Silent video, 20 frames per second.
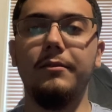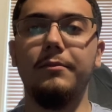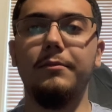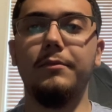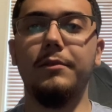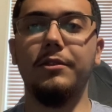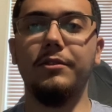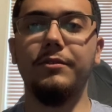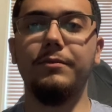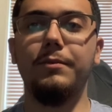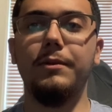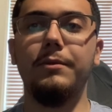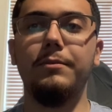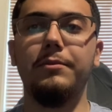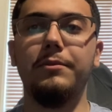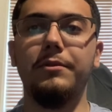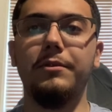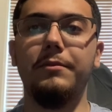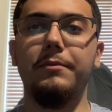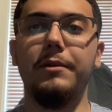most people
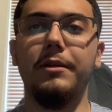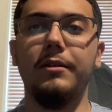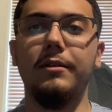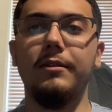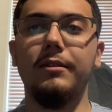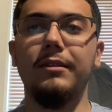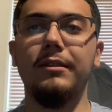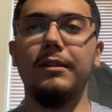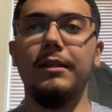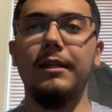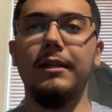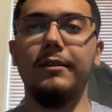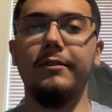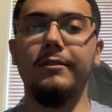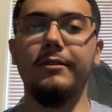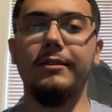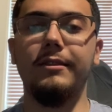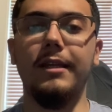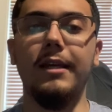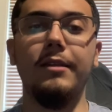in America either
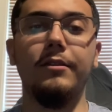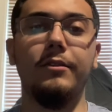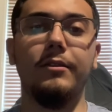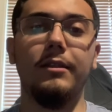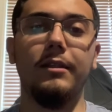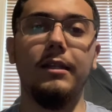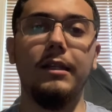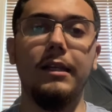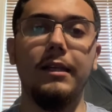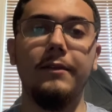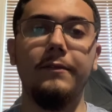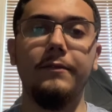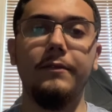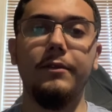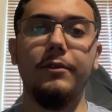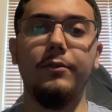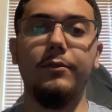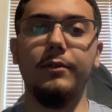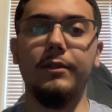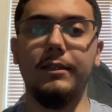stand on the left
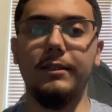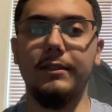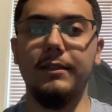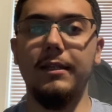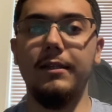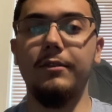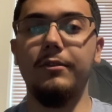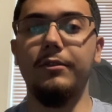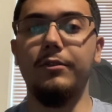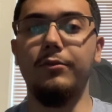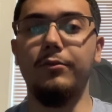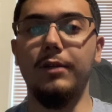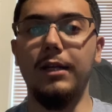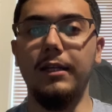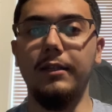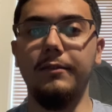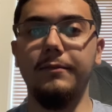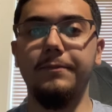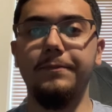or they stand on the right.